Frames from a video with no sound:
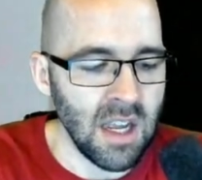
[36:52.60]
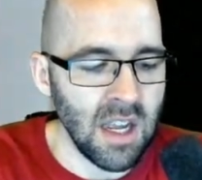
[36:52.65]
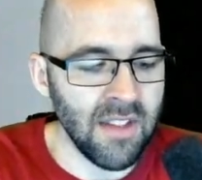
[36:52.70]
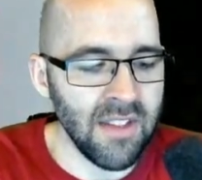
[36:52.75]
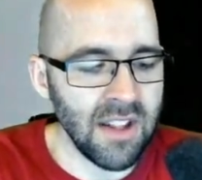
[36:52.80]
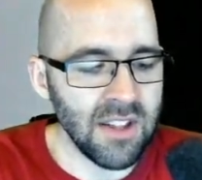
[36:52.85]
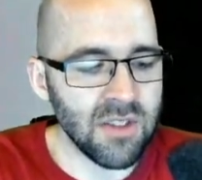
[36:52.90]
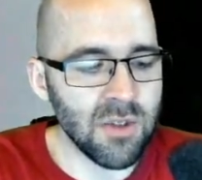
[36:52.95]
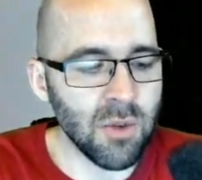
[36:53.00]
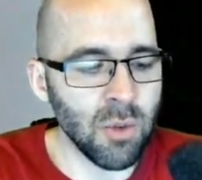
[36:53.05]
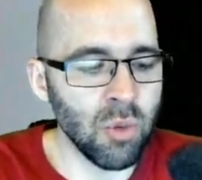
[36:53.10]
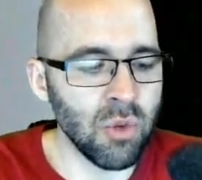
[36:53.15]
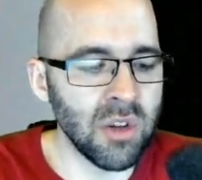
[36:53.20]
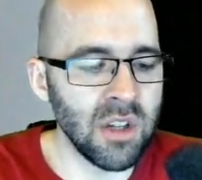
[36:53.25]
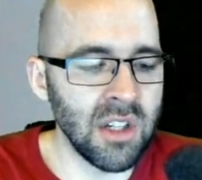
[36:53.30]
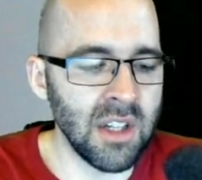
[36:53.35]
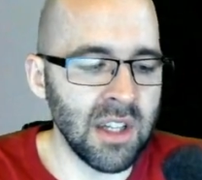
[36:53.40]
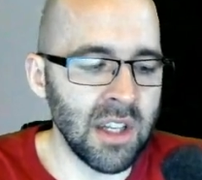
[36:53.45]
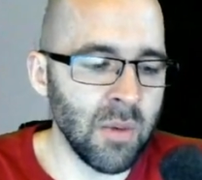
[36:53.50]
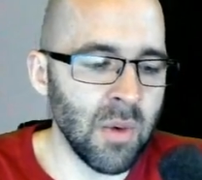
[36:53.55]
And that's
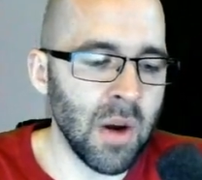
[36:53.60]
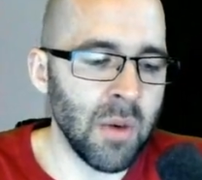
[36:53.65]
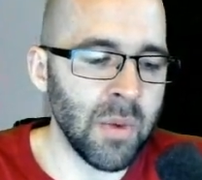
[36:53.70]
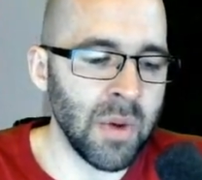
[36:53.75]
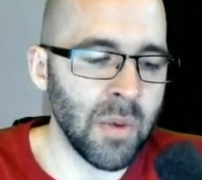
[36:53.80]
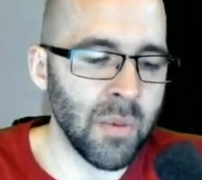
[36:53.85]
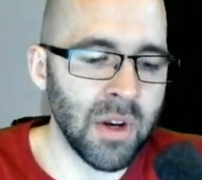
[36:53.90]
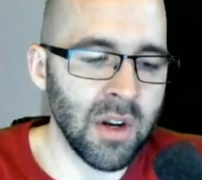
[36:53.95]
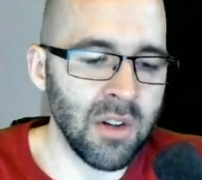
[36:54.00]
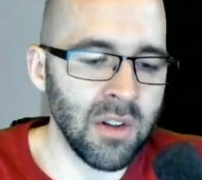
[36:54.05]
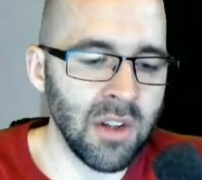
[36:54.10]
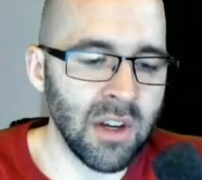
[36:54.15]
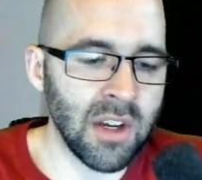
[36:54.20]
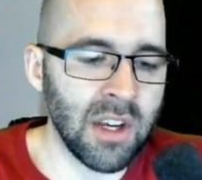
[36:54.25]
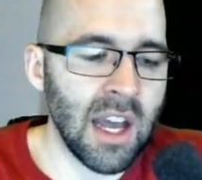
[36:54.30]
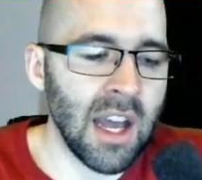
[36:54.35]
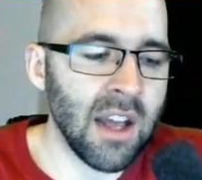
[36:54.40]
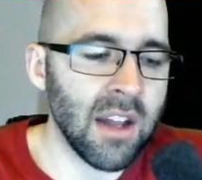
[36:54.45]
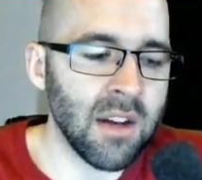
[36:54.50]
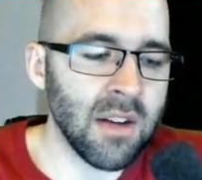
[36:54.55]
really what we want to
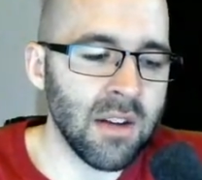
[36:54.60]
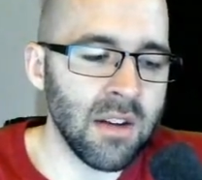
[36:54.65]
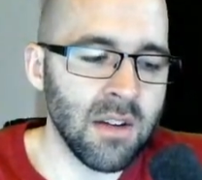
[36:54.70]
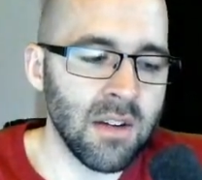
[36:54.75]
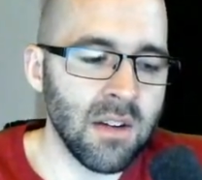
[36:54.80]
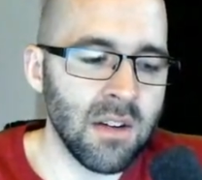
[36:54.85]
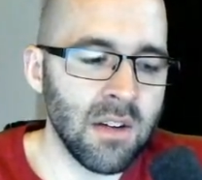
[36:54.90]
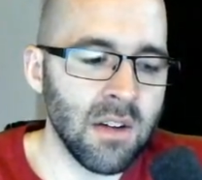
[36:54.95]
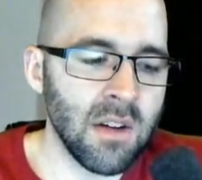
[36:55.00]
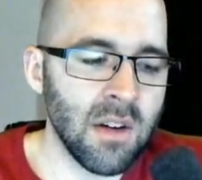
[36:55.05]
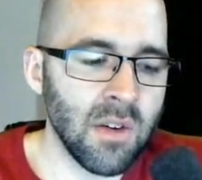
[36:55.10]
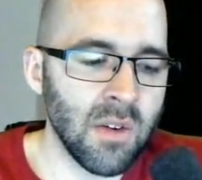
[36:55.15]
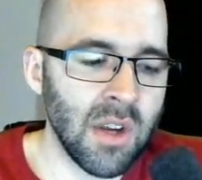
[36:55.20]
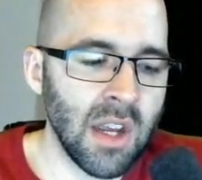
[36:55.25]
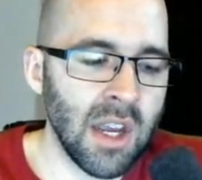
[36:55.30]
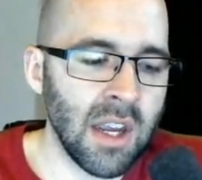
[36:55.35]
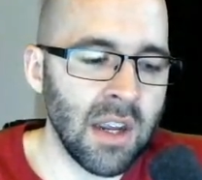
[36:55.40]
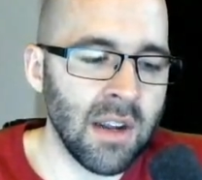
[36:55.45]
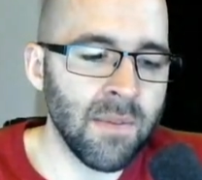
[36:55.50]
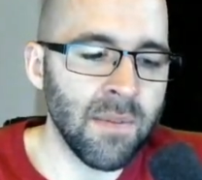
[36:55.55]
look at.
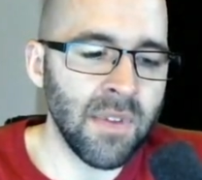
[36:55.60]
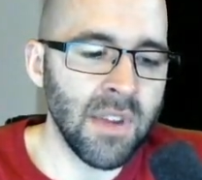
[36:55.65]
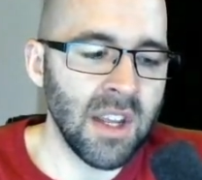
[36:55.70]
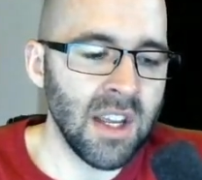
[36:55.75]
Okay.